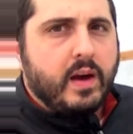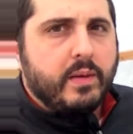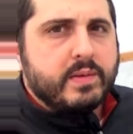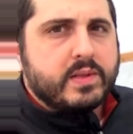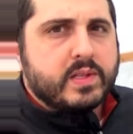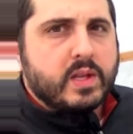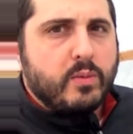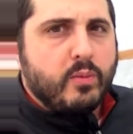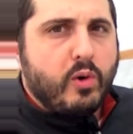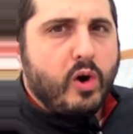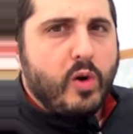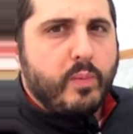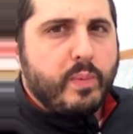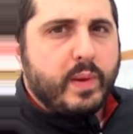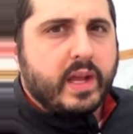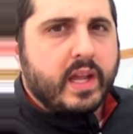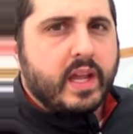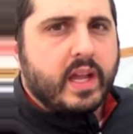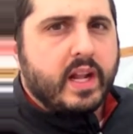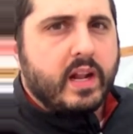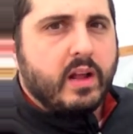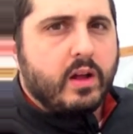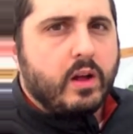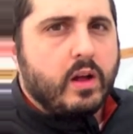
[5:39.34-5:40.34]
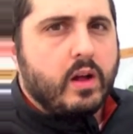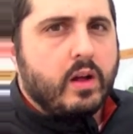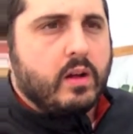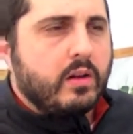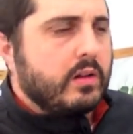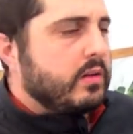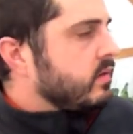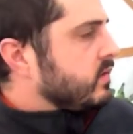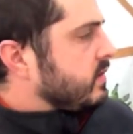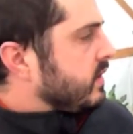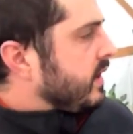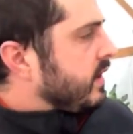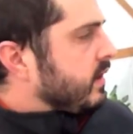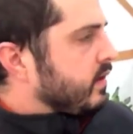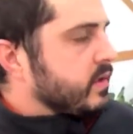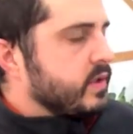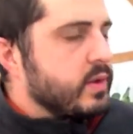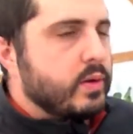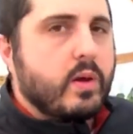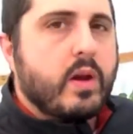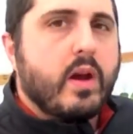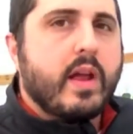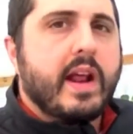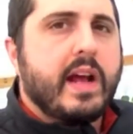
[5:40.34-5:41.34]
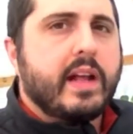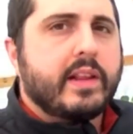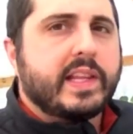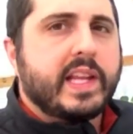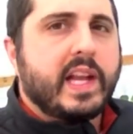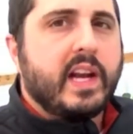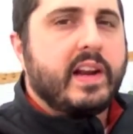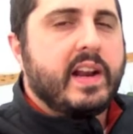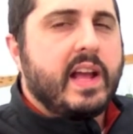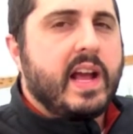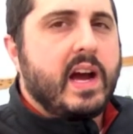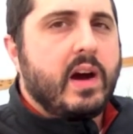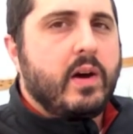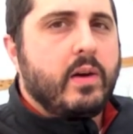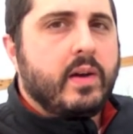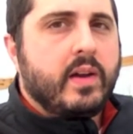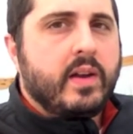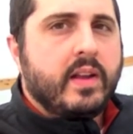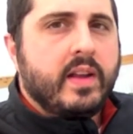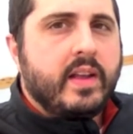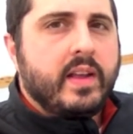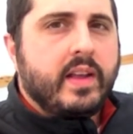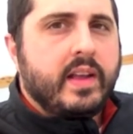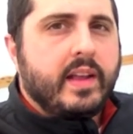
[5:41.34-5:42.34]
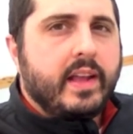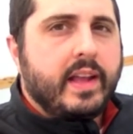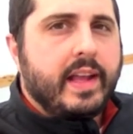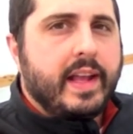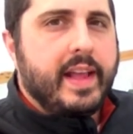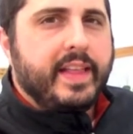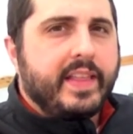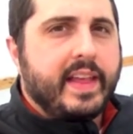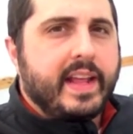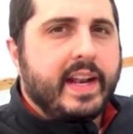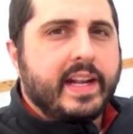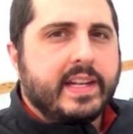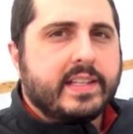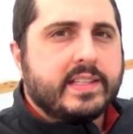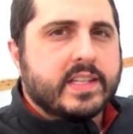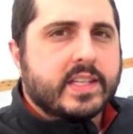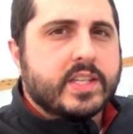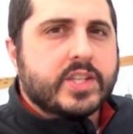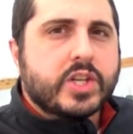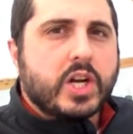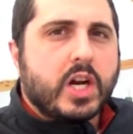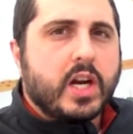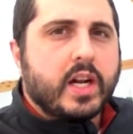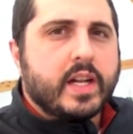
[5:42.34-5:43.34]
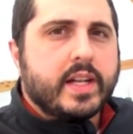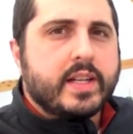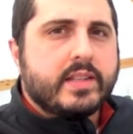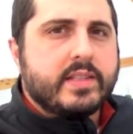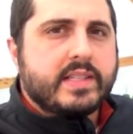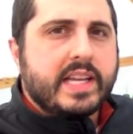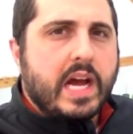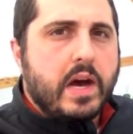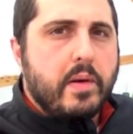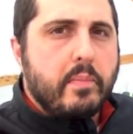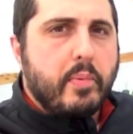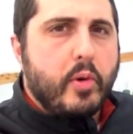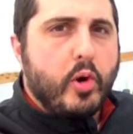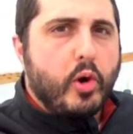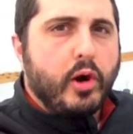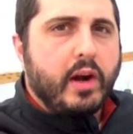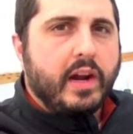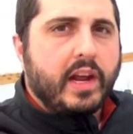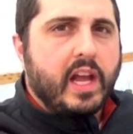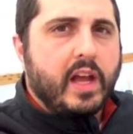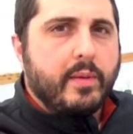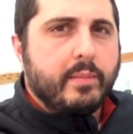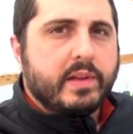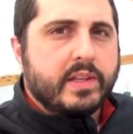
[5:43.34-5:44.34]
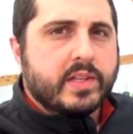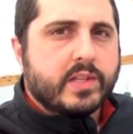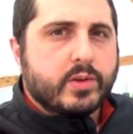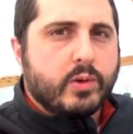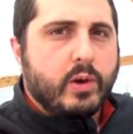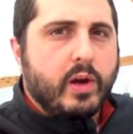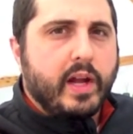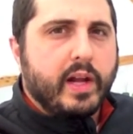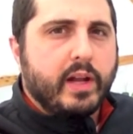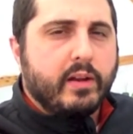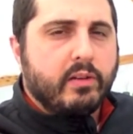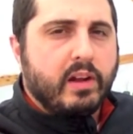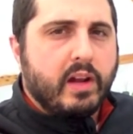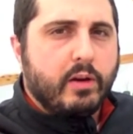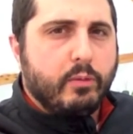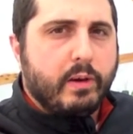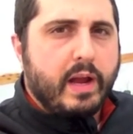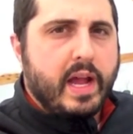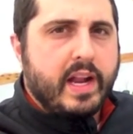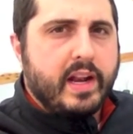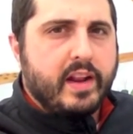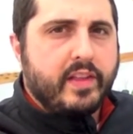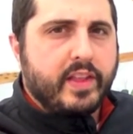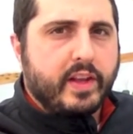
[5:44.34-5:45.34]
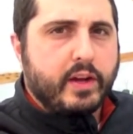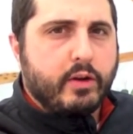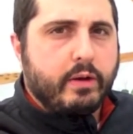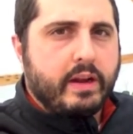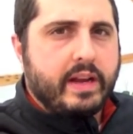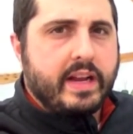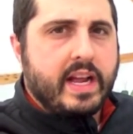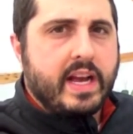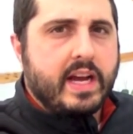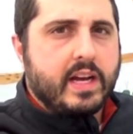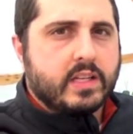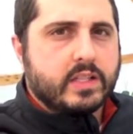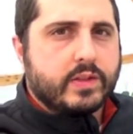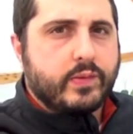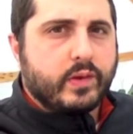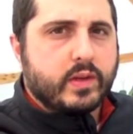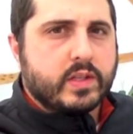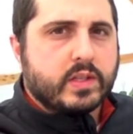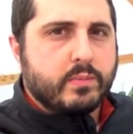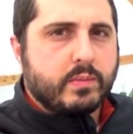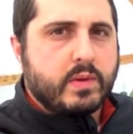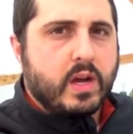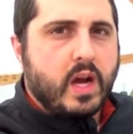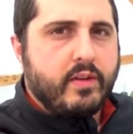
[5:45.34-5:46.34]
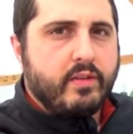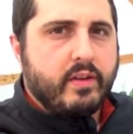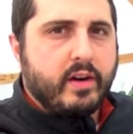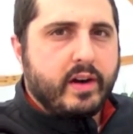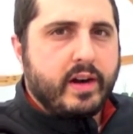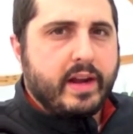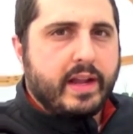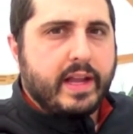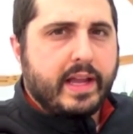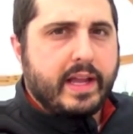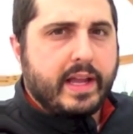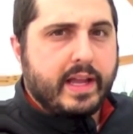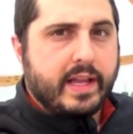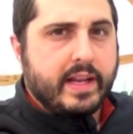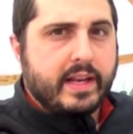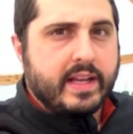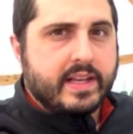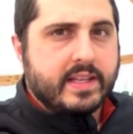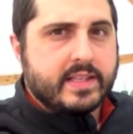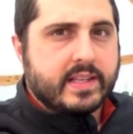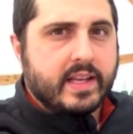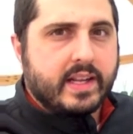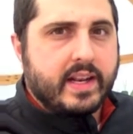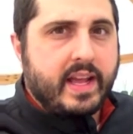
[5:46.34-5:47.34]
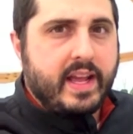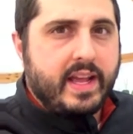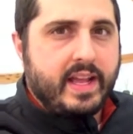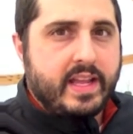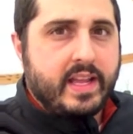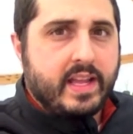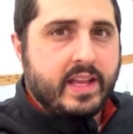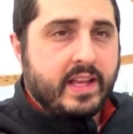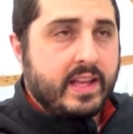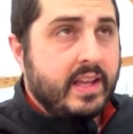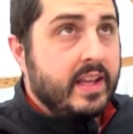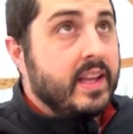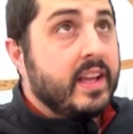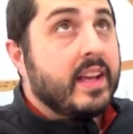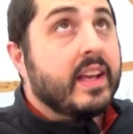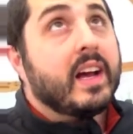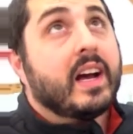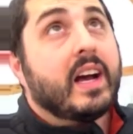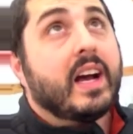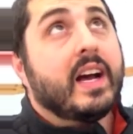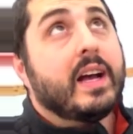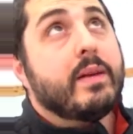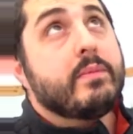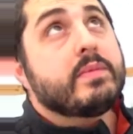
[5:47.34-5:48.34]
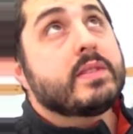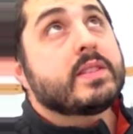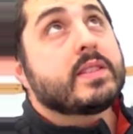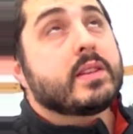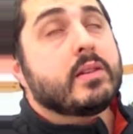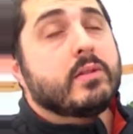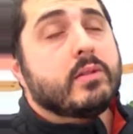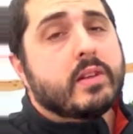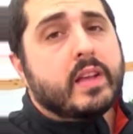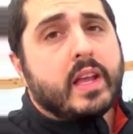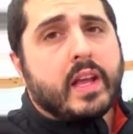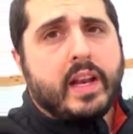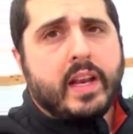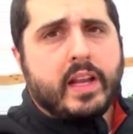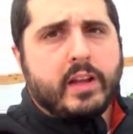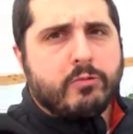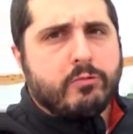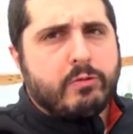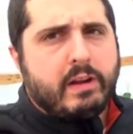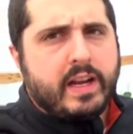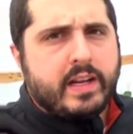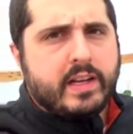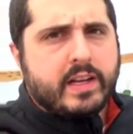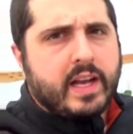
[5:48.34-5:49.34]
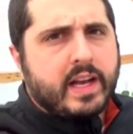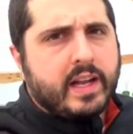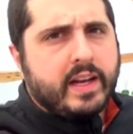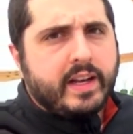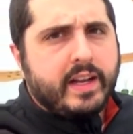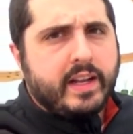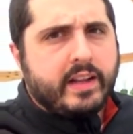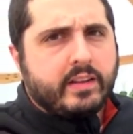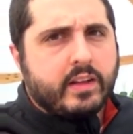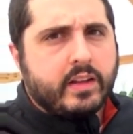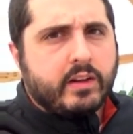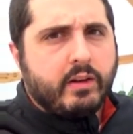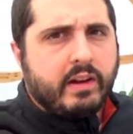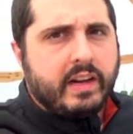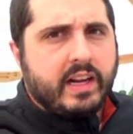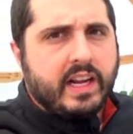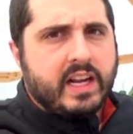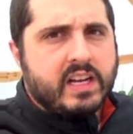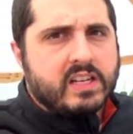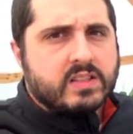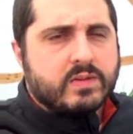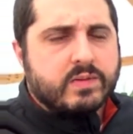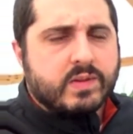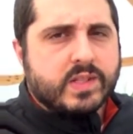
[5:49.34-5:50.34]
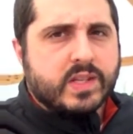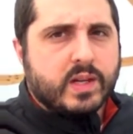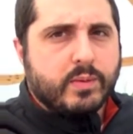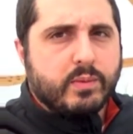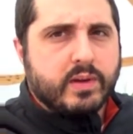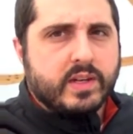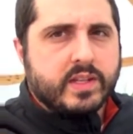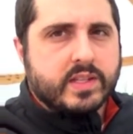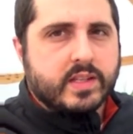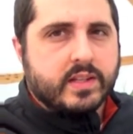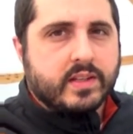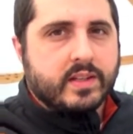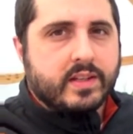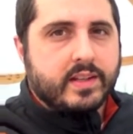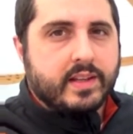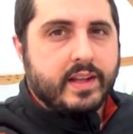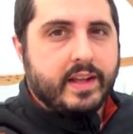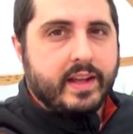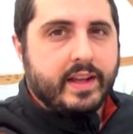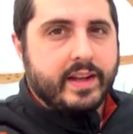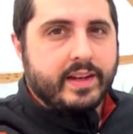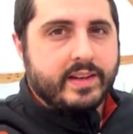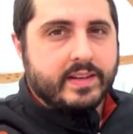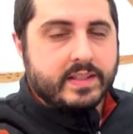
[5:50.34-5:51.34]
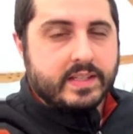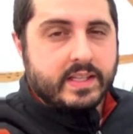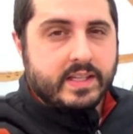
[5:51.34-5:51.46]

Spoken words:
So I'm hoping it'll do good out there now. And then it just started downpouring on me, so I ran in the greenhouse for some cover, and I said, hey, I'm still getting rained on in the greenhouse for some reason, and